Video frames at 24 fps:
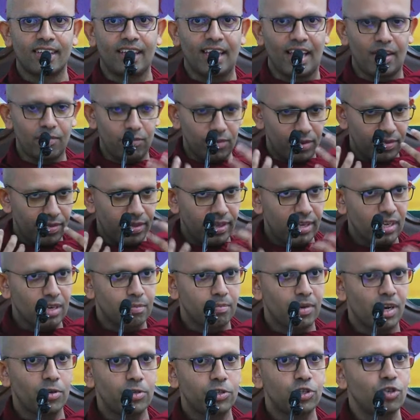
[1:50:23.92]
everything
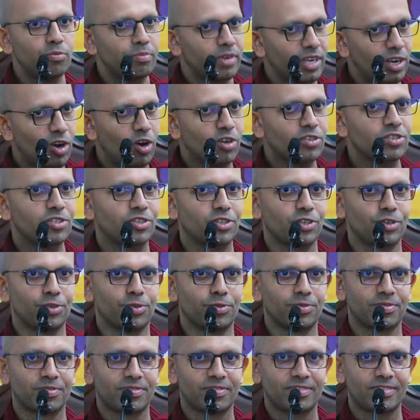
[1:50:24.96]
about you belongs to
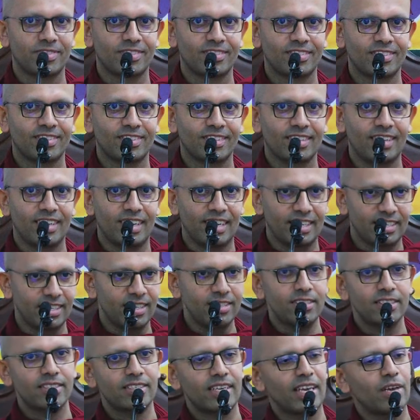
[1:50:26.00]
you. In
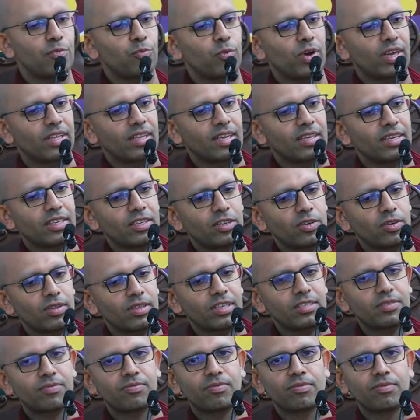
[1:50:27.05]
just the same way that, you know,
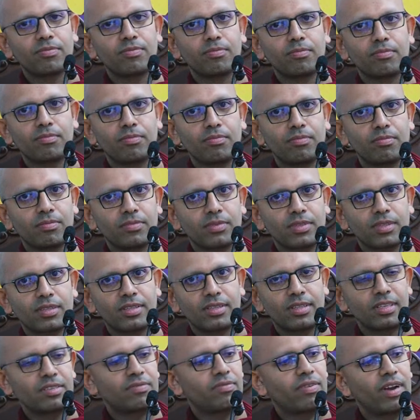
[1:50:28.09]
this,
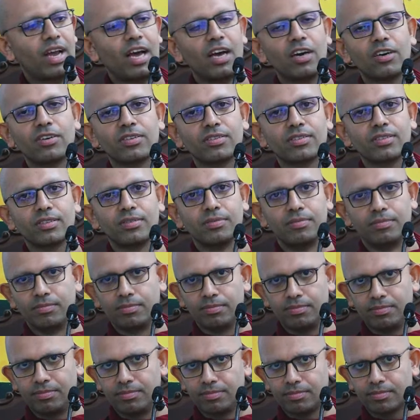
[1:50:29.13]
this flowers,
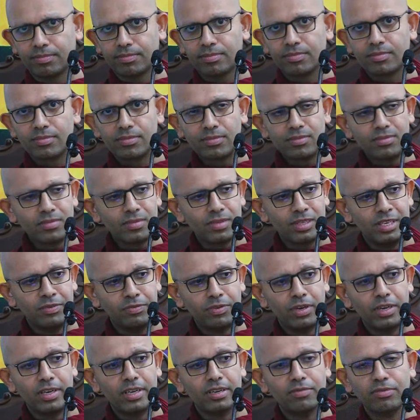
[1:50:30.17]

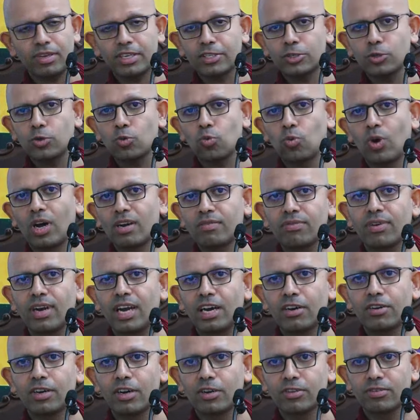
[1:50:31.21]
if, I, if I took one
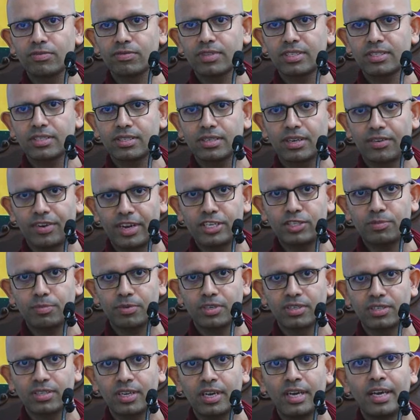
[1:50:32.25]
flower out of this
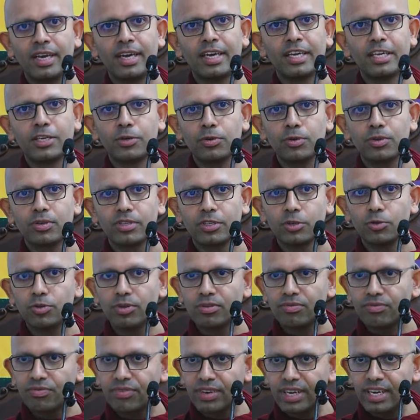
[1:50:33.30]
arrangement, you would, you
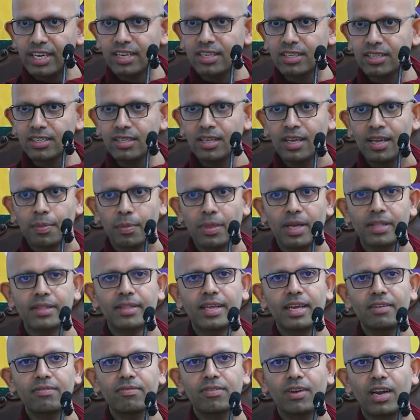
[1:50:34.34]
would feel that
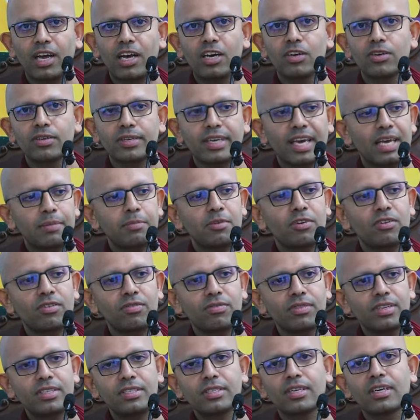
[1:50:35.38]
that flower came out
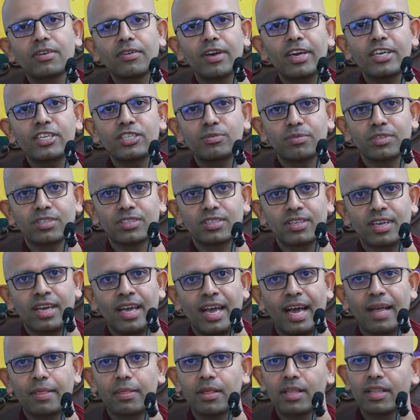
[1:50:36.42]
of this arrangement
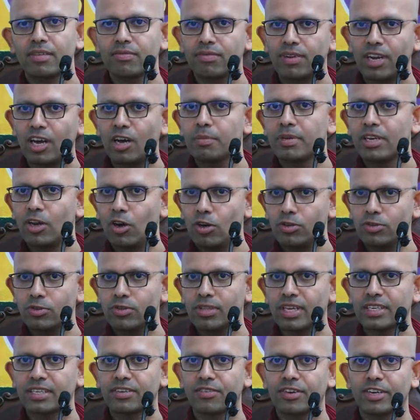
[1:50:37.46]
and that the flower belongs
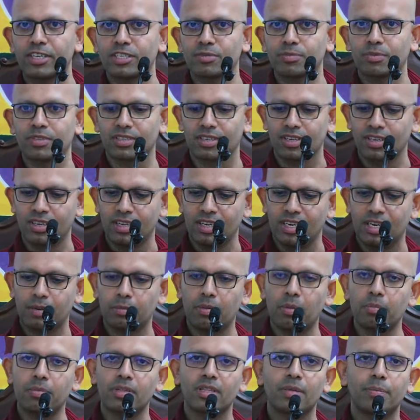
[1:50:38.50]
to that arrangement.
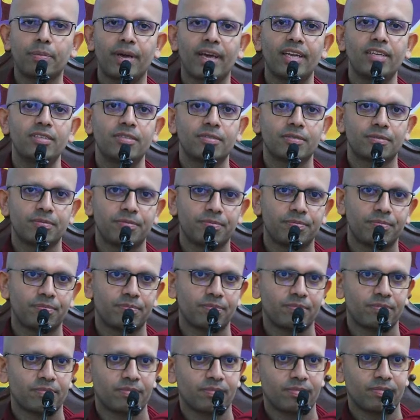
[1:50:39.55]
Remember the pen?
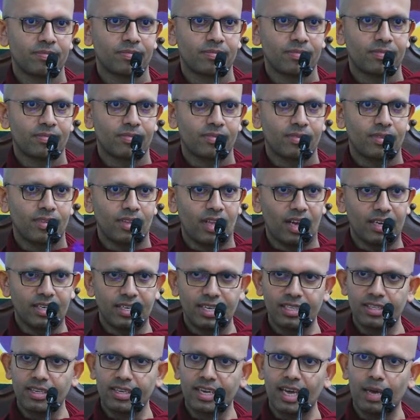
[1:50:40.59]
I
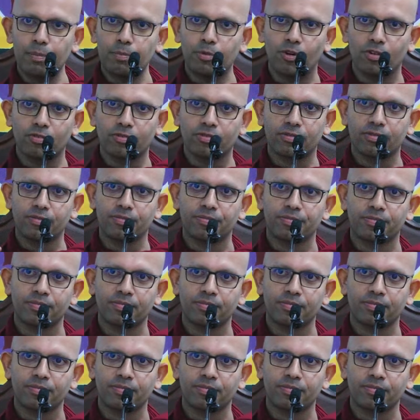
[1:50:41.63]
take the cap off.